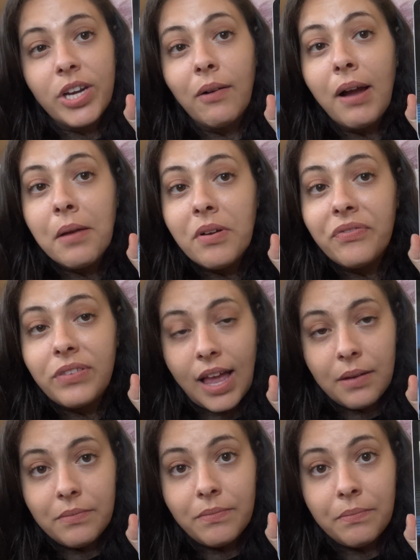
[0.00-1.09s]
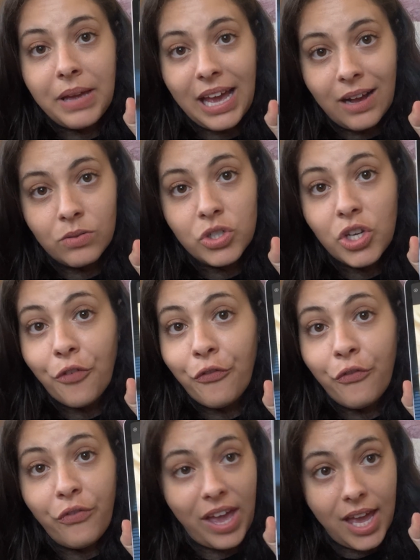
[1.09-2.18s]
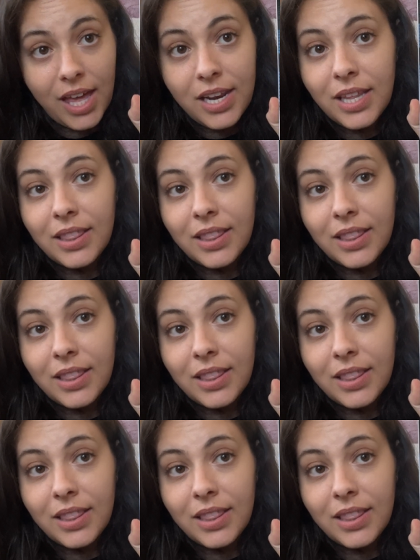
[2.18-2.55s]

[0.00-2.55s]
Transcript: Now, I'm a flat pouch fan.